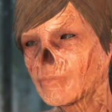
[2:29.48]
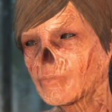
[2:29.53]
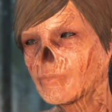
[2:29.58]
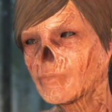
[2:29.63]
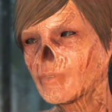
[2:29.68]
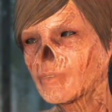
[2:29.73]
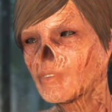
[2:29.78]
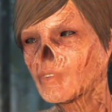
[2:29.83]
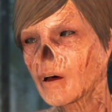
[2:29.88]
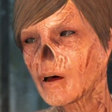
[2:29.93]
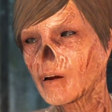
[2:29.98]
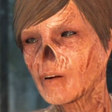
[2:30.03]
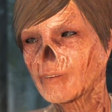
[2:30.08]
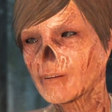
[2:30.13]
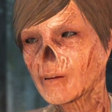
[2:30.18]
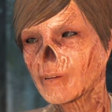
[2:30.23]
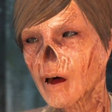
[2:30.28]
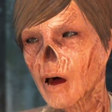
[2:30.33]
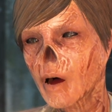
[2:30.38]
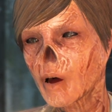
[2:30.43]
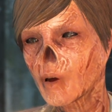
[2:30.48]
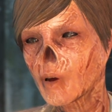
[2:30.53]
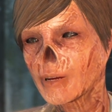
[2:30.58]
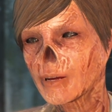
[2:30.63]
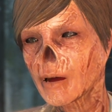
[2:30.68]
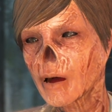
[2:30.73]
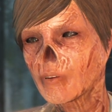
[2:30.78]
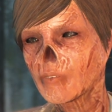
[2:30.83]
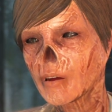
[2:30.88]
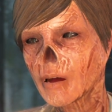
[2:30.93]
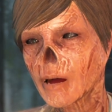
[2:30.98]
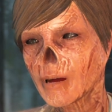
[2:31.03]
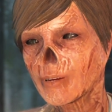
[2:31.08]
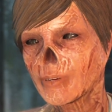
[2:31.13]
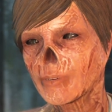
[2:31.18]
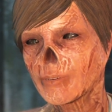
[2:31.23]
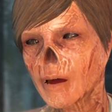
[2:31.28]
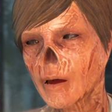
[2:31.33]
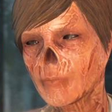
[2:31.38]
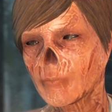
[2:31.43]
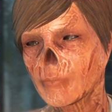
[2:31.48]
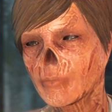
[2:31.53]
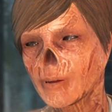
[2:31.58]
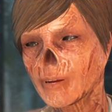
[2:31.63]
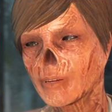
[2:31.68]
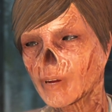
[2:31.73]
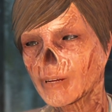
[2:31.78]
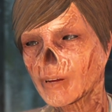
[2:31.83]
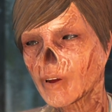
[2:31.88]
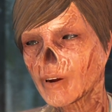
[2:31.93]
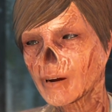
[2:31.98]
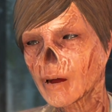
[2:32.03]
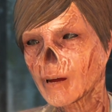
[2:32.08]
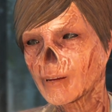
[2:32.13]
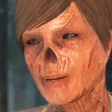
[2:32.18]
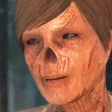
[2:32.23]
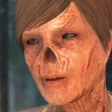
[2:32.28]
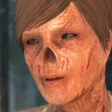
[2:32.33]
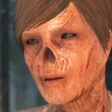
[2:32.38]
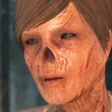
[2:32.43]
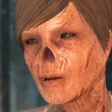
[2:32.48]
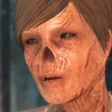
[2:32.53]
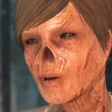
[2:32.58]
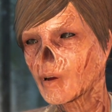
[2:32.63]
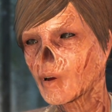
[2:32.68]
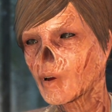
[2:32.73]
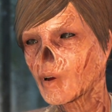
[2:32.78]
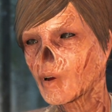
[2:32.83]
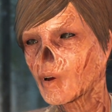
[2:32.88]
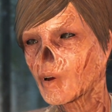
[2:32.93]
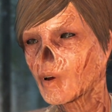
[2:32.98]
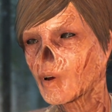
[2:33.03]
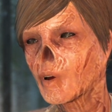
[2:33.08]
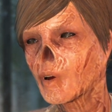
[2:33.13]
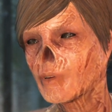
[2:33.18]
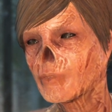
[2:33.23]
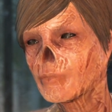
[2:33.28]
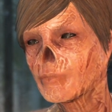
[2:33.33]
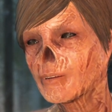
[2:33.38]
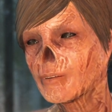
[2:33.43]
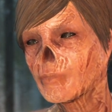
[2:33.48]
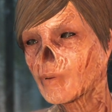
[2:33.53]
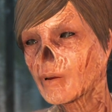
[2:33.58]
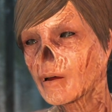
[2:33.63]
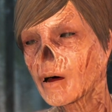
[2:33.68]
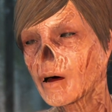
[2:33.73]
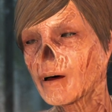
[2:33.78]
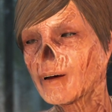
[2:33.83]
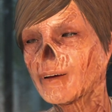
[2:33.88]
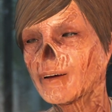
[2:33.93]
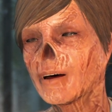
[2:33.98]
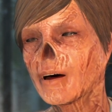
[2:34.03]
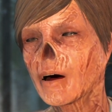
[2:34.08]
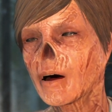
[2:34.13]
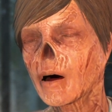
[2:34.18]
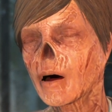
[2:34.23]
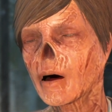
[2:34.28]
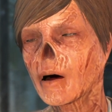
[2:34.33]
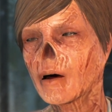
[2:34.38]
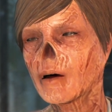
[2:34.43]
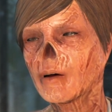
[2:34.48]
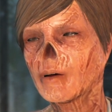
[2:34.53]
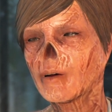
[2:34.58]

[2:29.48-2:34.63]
So chances are you'll find something to your liking here. Ready to take a look?